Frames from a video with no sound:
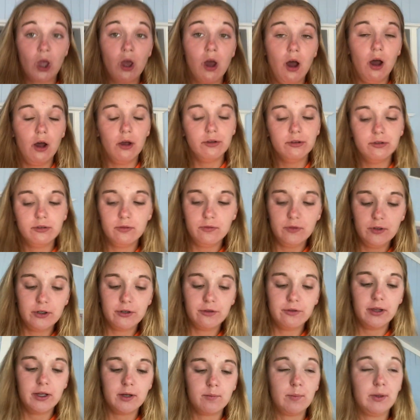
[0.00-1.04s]
Also, if you
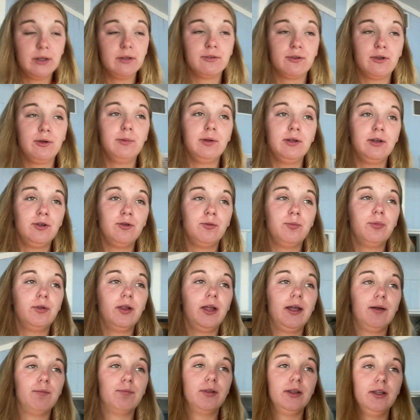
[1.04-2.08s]
don't like my Scooby-Doo
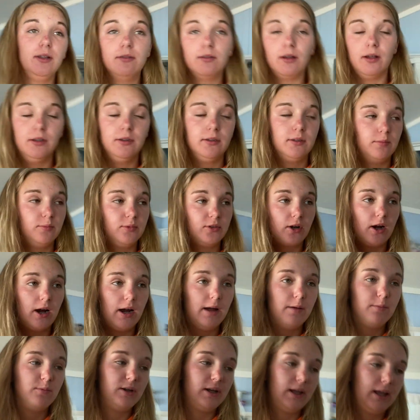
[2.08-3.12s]
plate, please
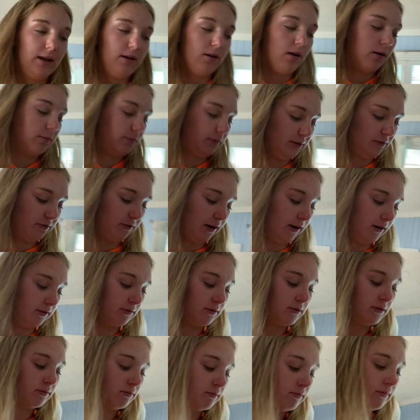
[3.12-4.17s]
unsubscribe. We cannot be
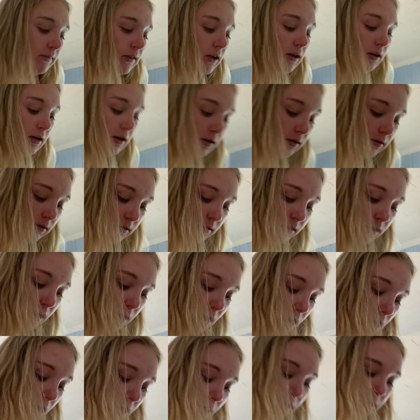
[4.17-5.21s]
friends.
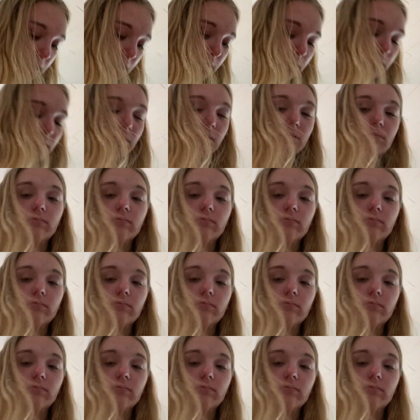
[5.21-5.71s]
Are you